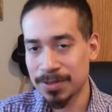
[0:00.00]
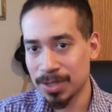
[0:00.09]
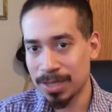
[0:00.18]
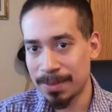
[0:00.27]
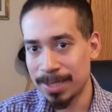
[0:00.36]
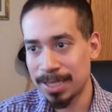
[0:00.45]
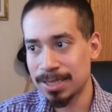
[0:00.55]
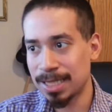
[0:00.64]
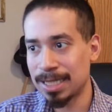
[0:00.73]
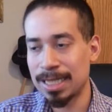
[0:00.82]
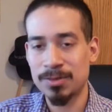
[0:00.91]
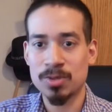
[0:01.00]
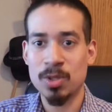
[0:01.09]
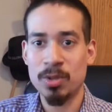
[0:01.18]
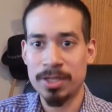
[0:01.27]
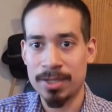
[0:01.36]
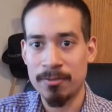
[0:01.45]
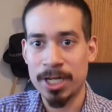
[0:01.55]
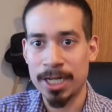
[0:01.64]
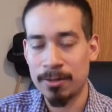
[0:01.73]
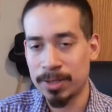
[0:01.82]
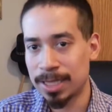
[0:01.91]
So that means that that's what's going on right
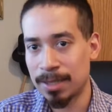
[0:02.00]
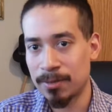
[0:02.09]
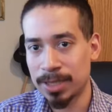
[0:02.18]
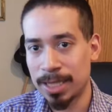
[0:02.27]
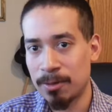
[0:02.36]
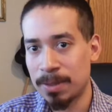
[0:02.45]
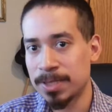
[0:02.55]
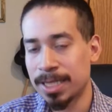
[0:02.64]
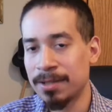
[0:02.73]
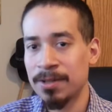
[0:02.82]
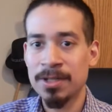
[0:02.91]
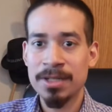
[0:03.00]
now with that with that website.